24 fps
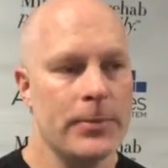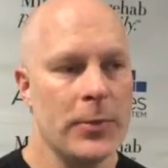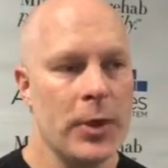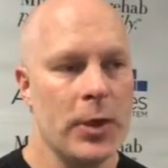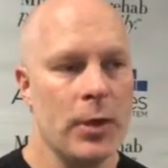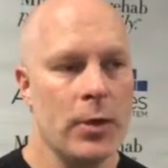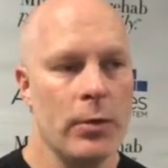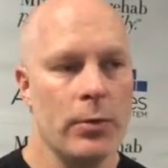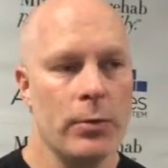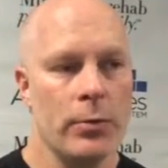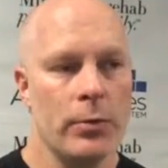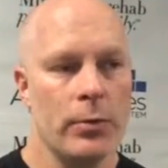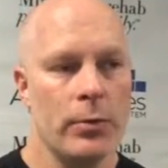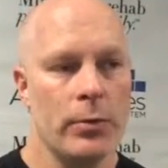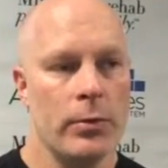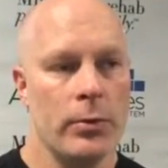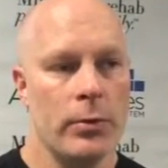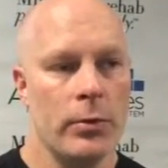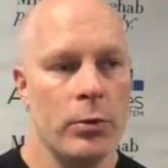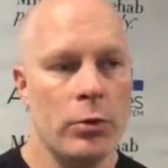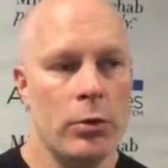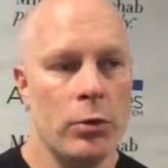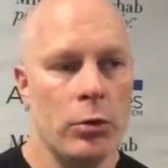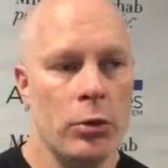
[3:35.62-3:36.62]
you know,
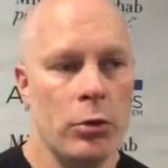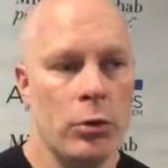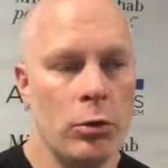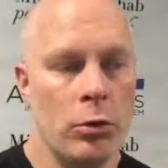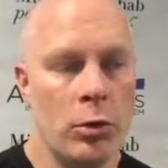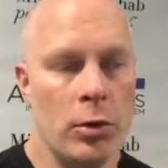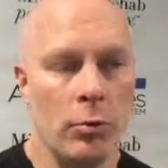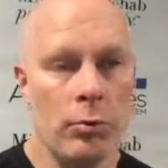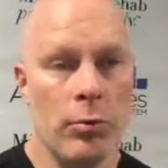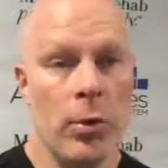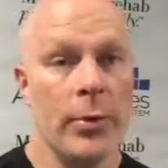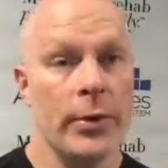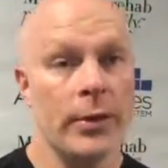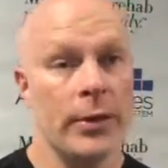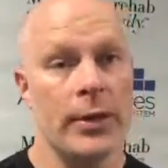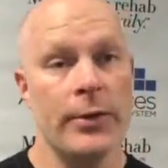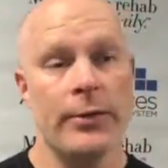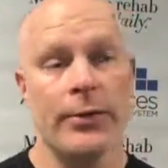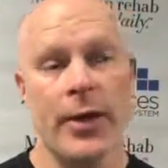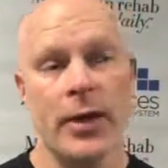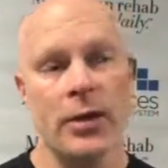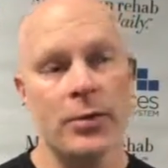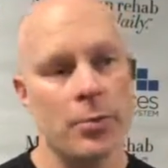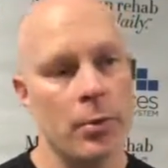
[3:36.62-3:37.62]
you can win with
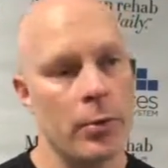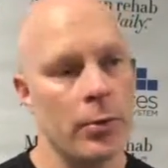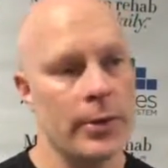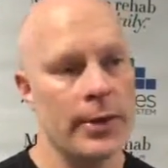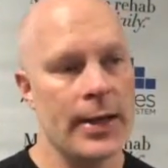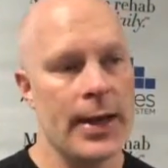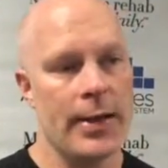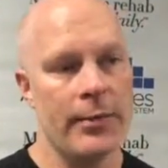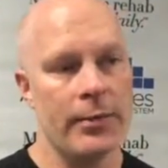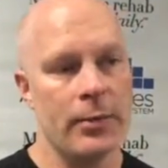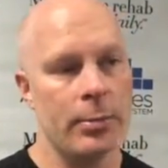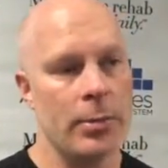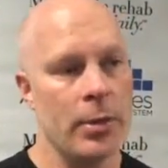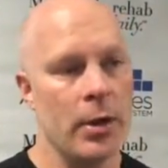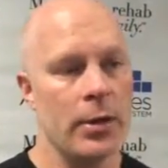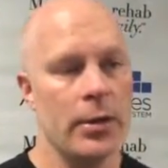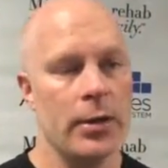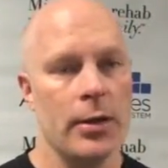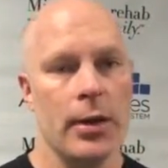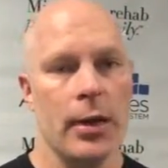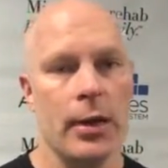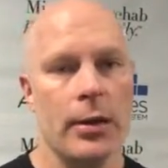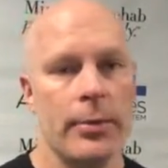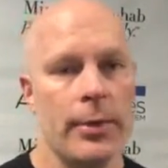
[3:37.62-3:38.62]
defense, but when you have the puck,
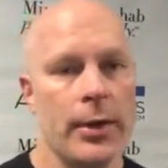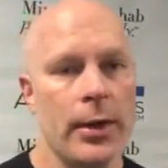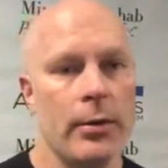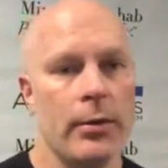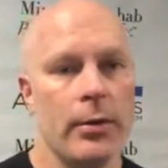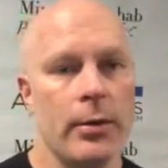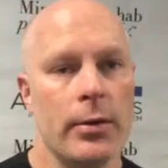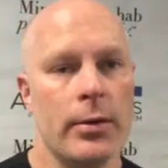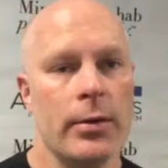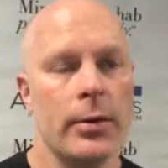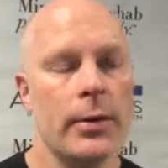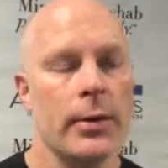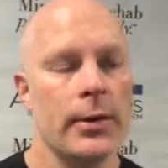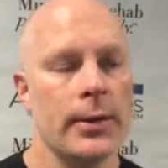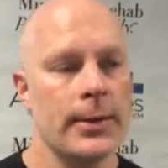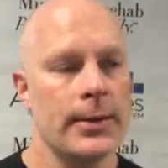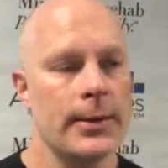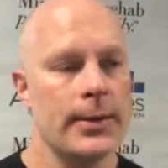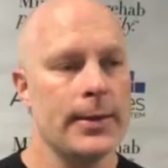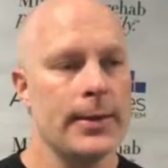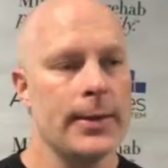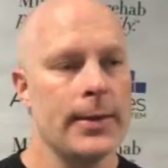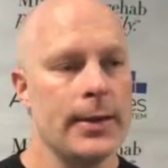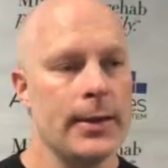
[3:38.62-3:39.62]
you got to be able to
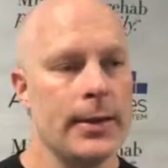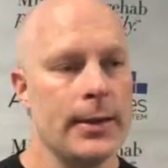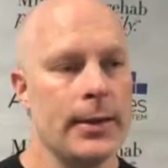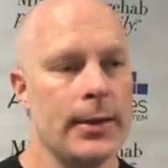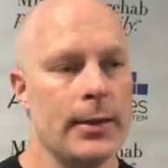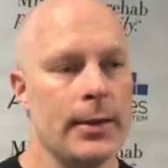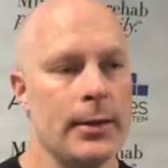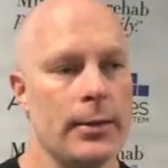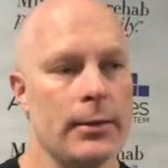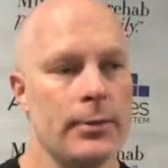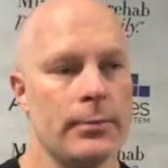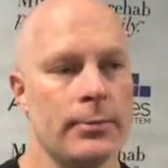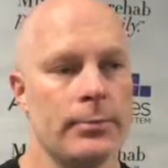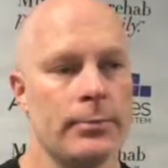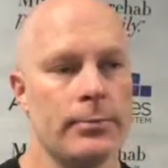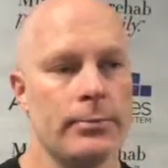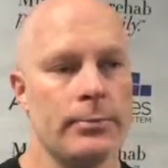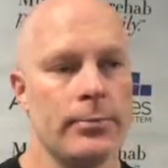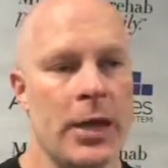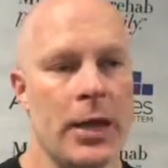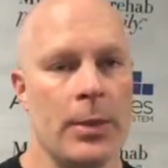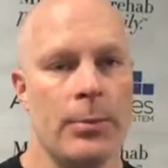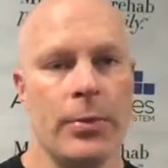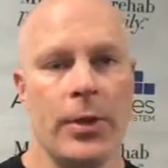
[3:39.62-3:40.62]

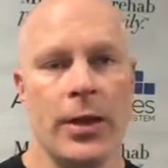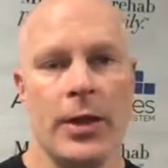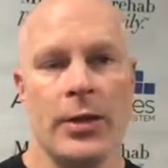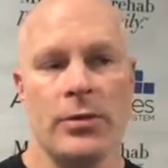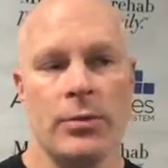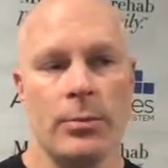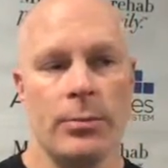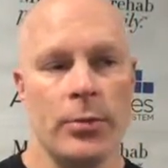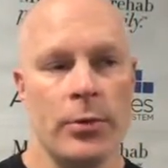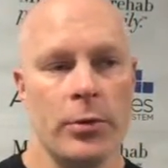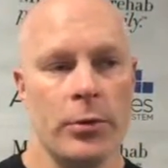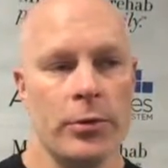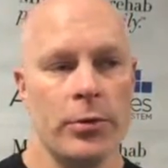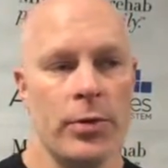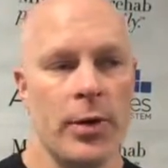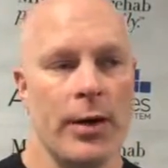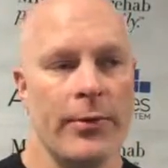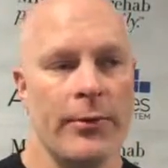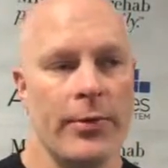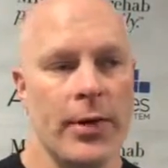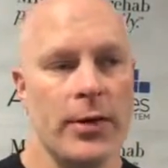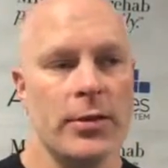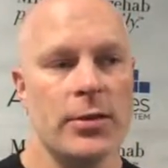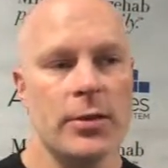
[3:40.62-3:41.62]
make plays and produce
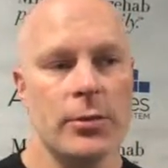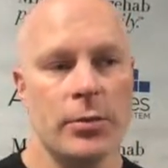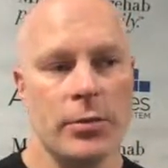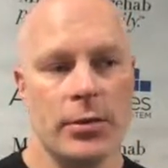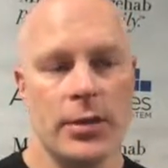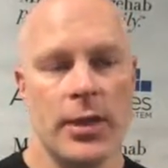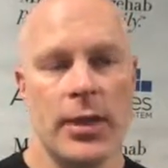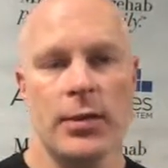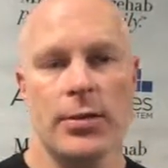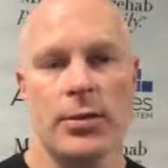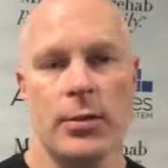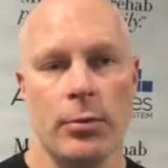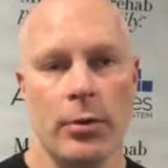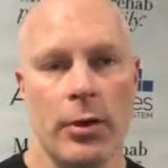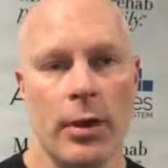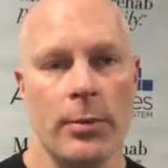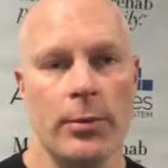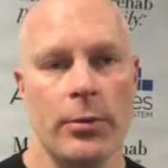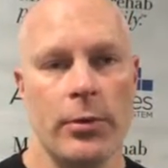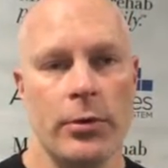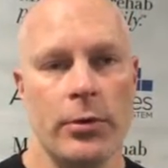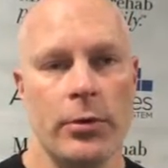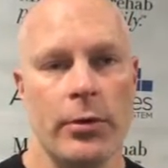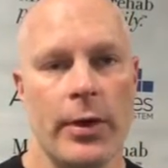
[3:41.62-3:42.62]
offense, and it was nice that we were
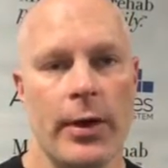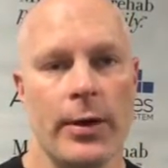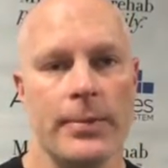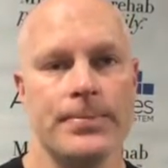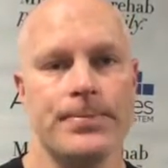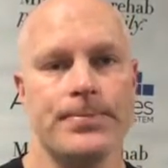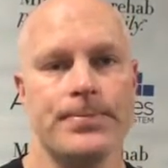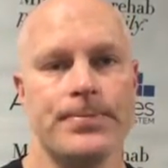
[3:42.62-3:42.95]
able to do that.